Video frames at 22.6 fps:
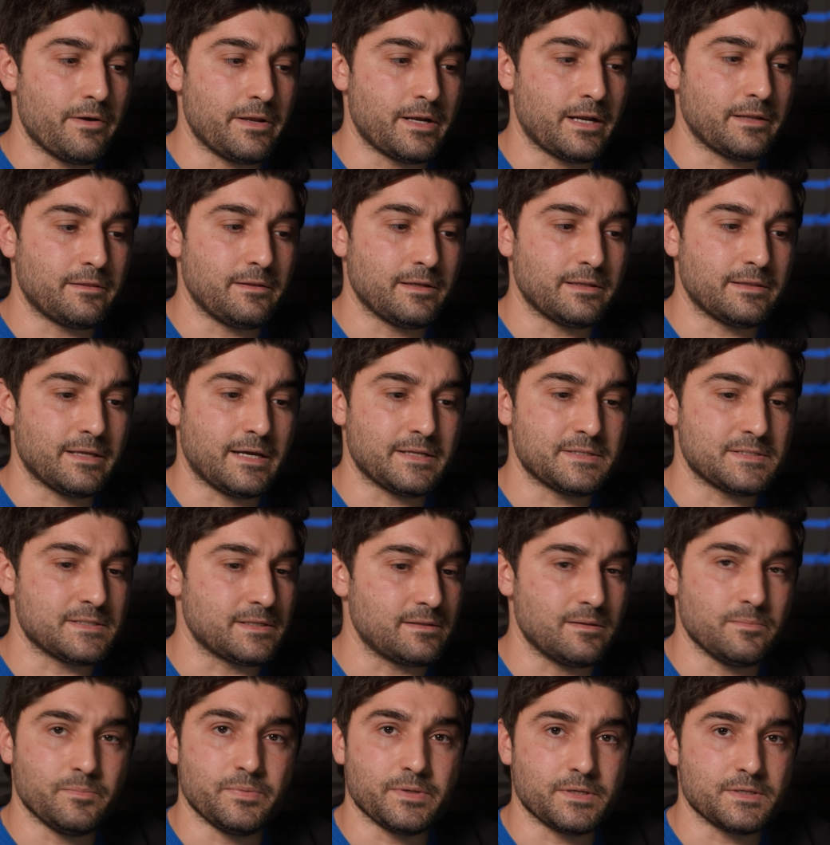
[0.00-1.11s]
And I think that's
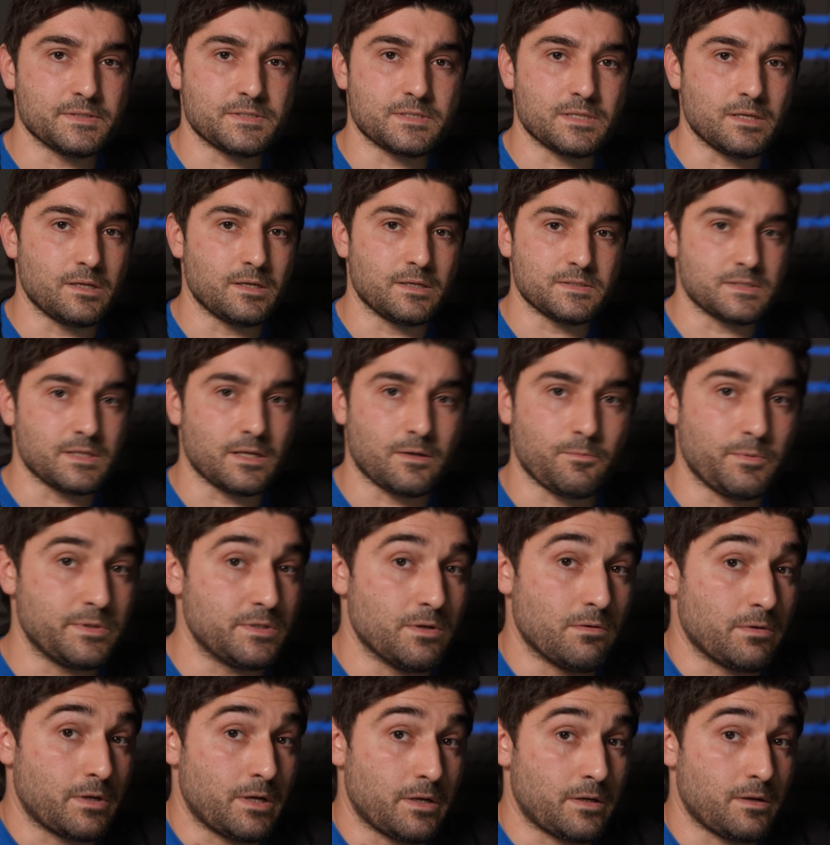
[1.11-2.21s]
the biggest thing is we
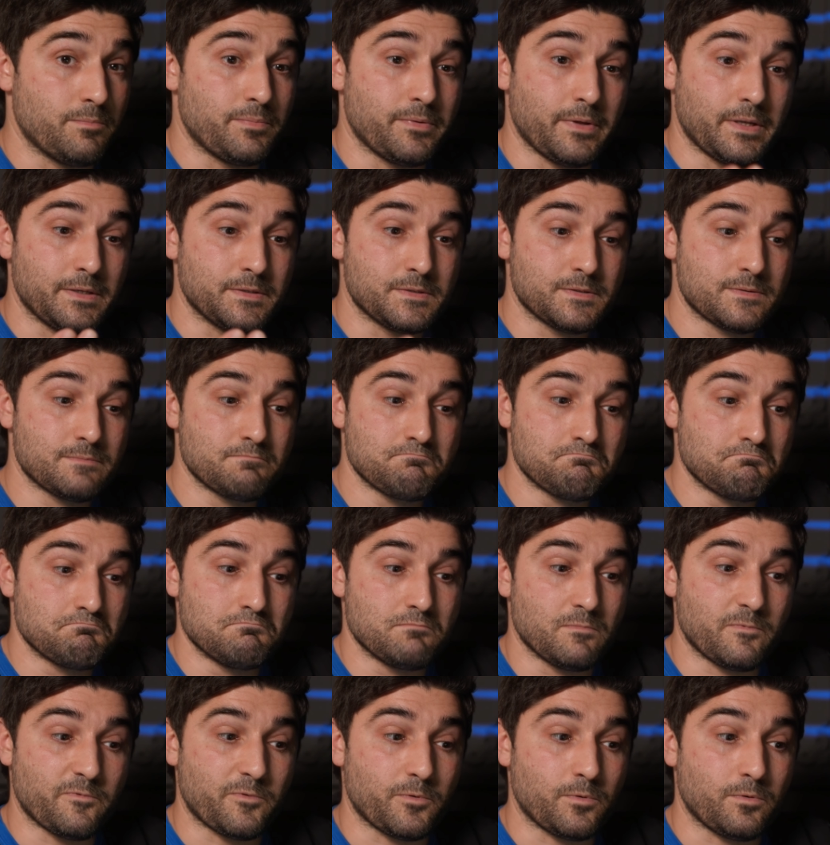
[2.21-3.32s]
don't get complaints
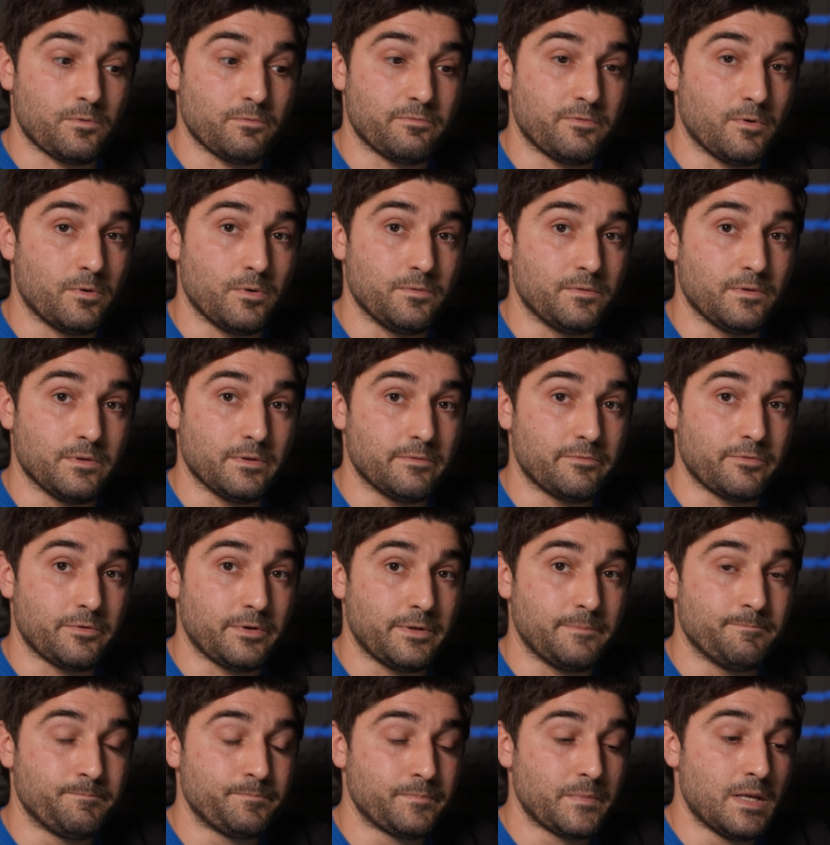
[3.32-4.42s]
for photo delivery.